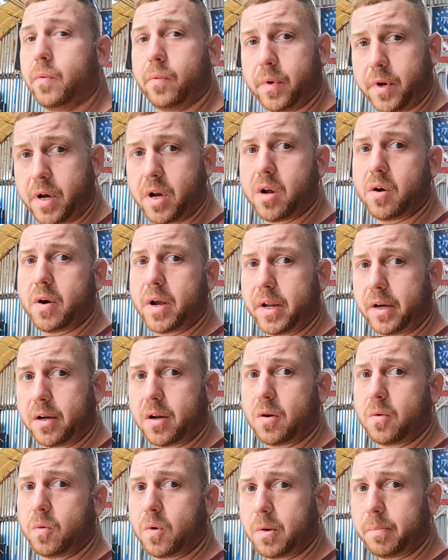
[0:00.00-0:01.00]
we know ain't
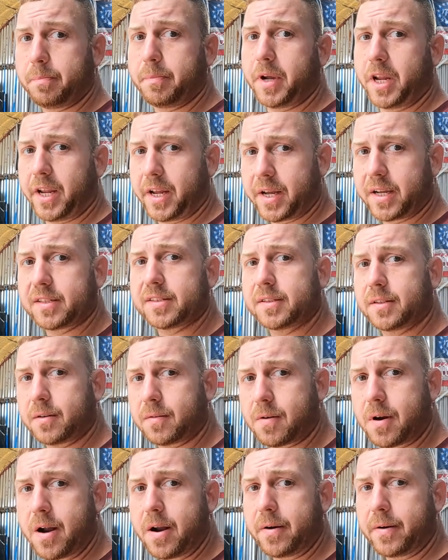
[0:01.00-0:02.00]
no one BSing
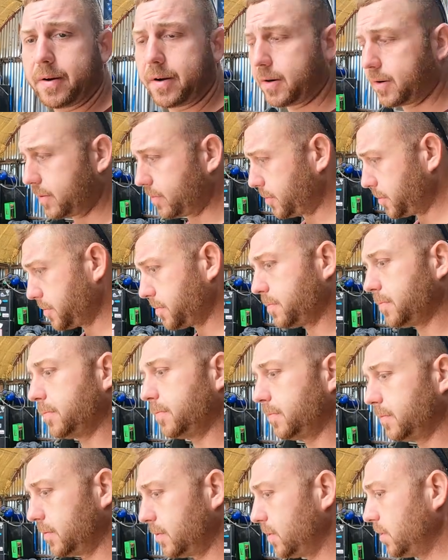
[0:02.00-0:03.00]
around here. We're
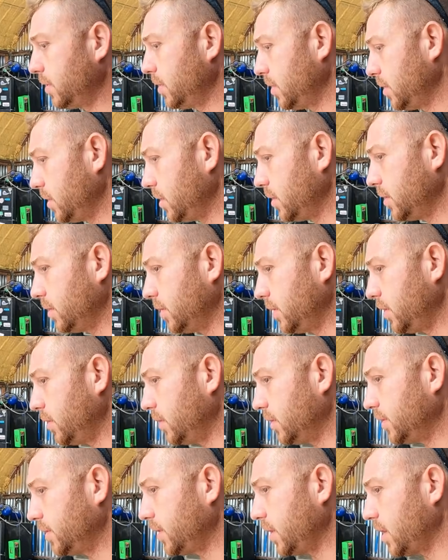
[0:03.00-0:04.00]

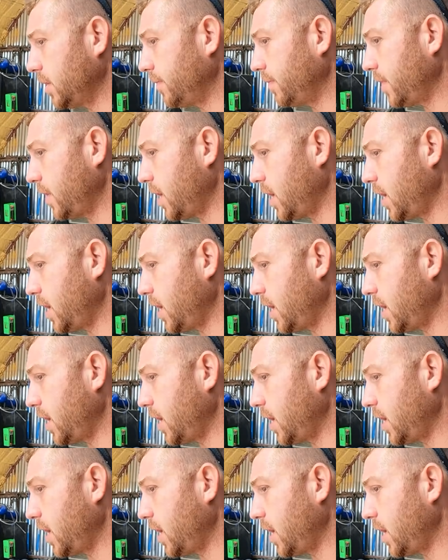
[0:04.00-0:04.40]
doing stuff.